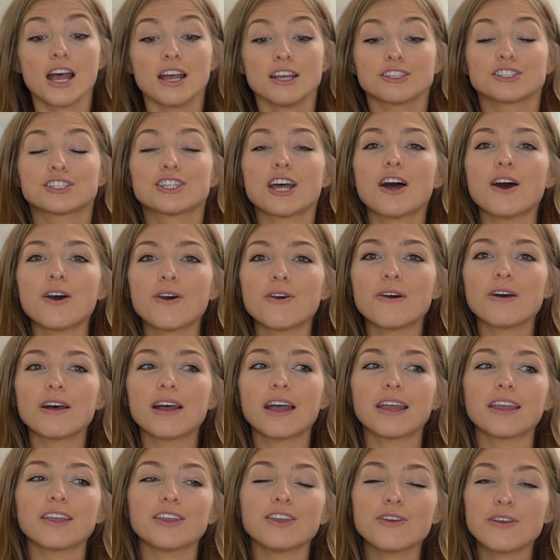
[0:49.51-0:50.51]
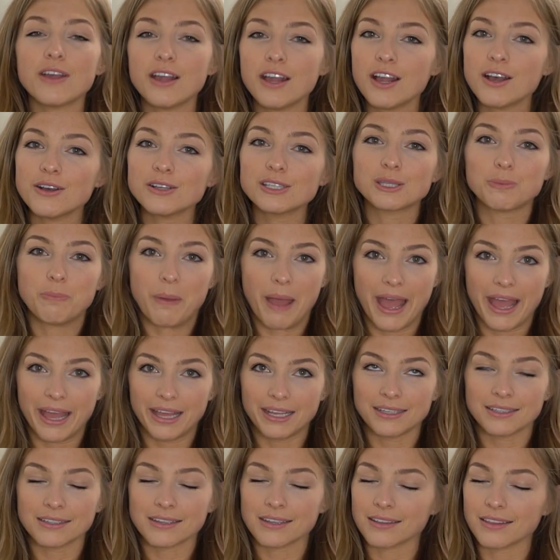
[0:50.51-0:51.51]
So you can go
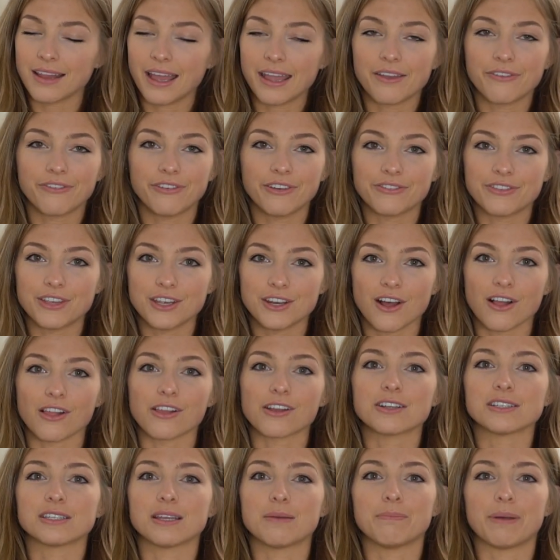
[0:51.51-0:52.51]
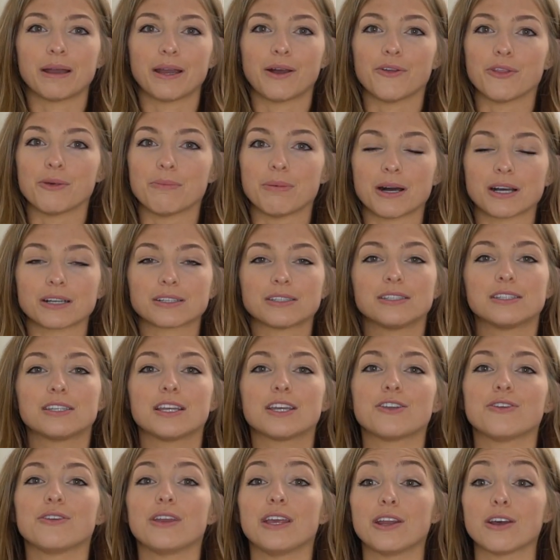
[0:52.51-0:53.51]
spend like $50 and buy all the boxes
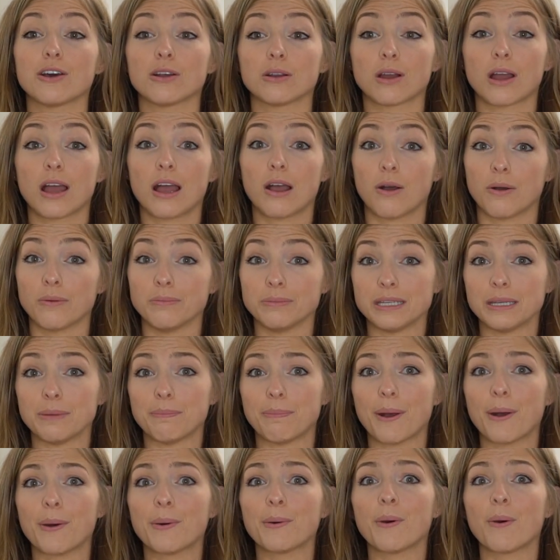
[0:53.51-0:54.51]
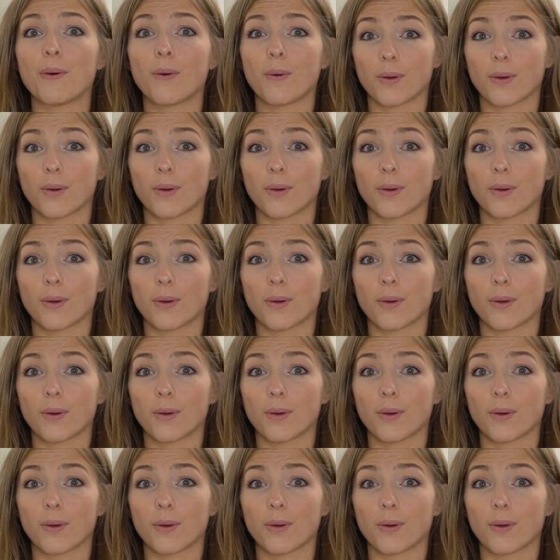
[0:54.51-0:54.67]
that you need at Home Depot,